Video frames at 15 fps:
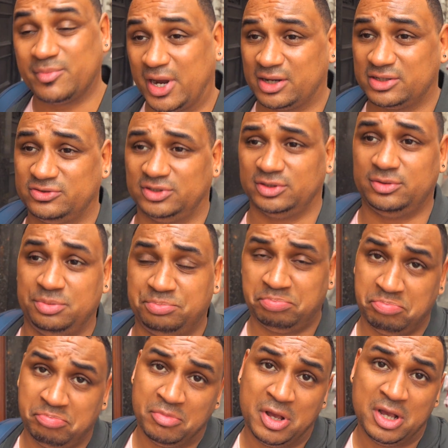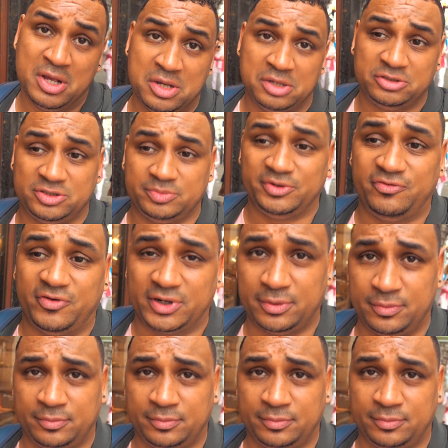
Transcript: Mac, so it should be fun.